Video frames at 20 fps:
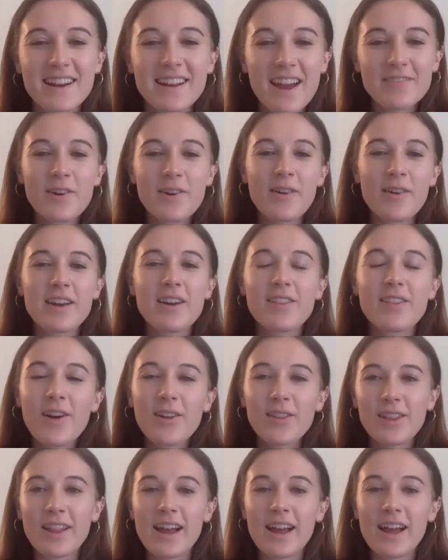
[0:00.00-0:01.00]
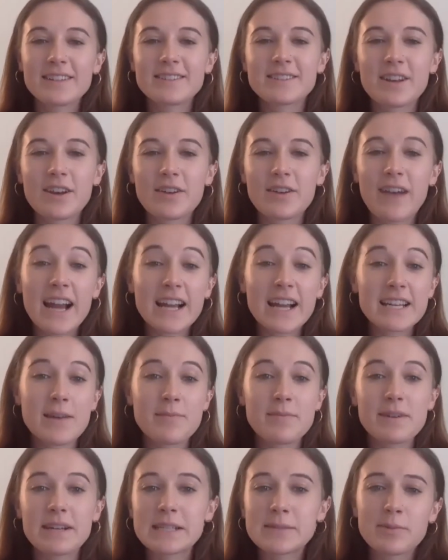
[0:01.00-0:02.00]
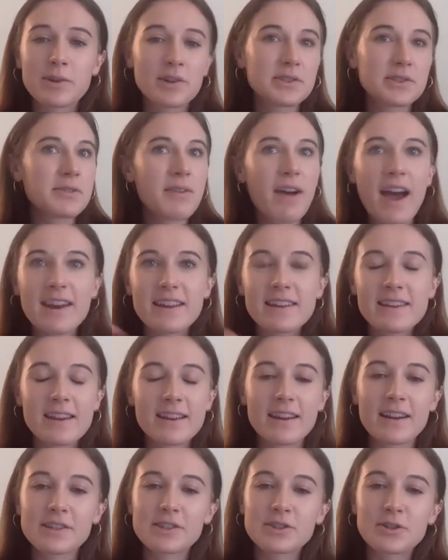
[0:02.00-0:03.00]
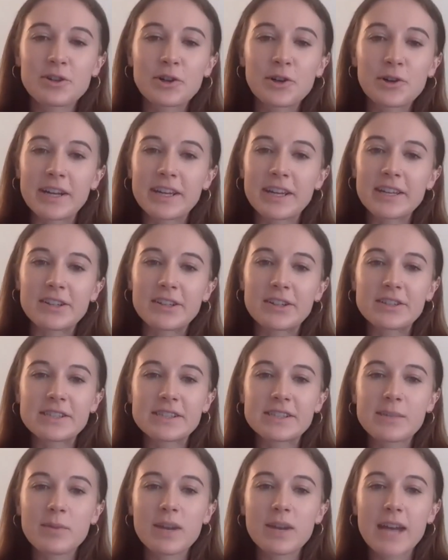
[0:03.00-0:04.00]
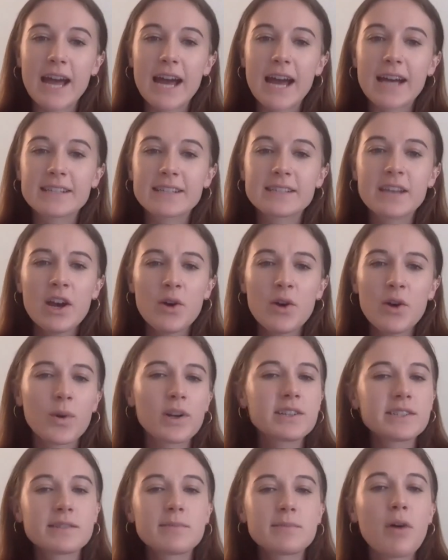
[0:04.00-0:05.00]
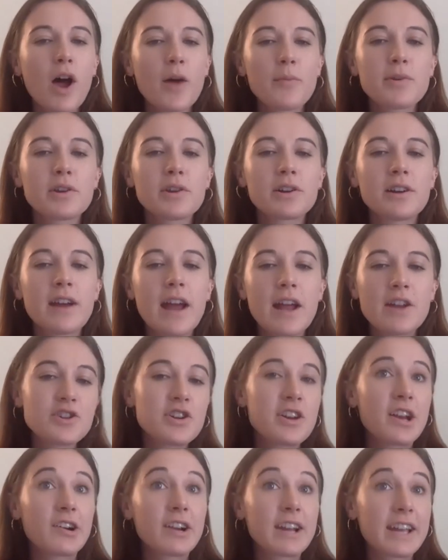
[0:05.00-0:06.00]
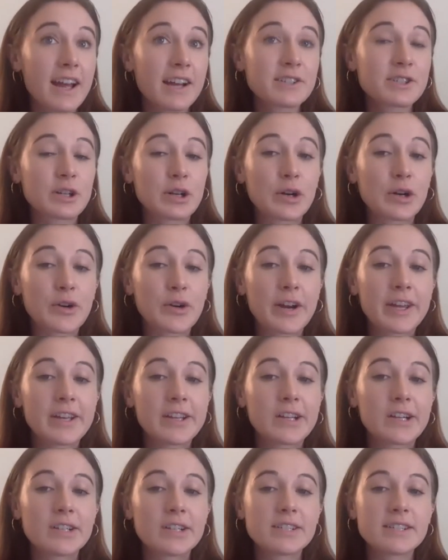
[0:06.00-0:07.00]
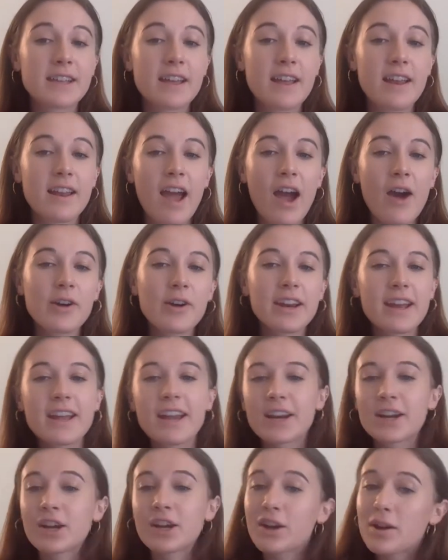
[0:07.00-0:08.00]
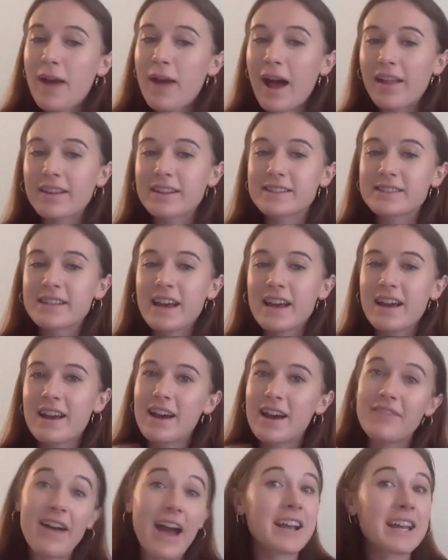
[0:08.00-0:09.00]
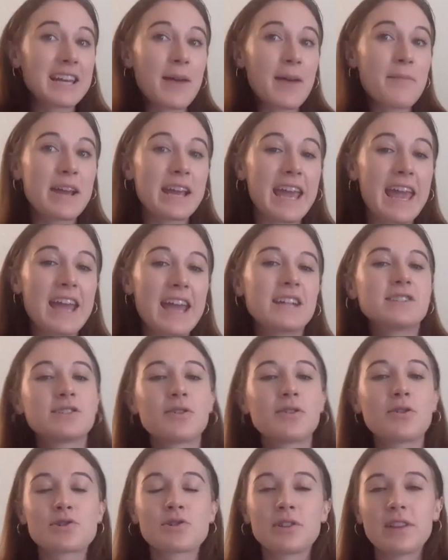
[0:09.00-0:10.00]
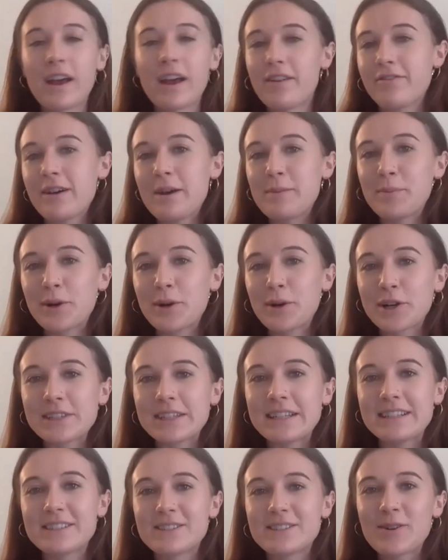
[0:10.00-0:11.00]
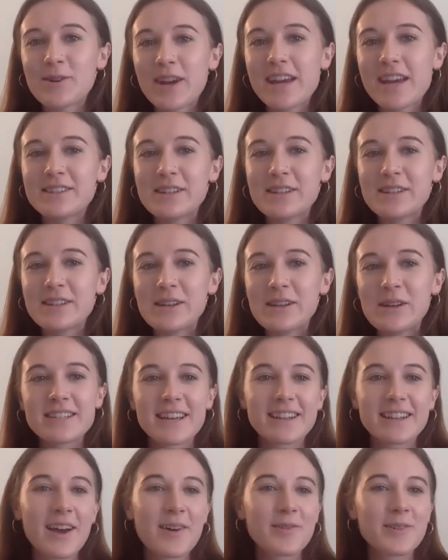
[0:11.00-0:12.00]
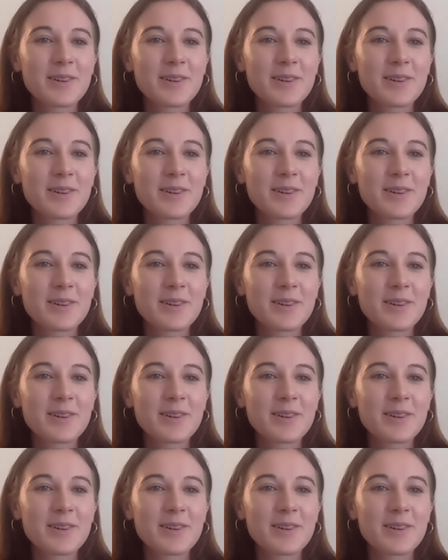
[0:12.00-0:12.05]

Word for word: kind of going along the lines of academics, but also adding in extracurriculars, someone asked, what are some popular engineering extracurriculars and how can I get a good balance of academic and social life at Berkeley? So KC, you can take that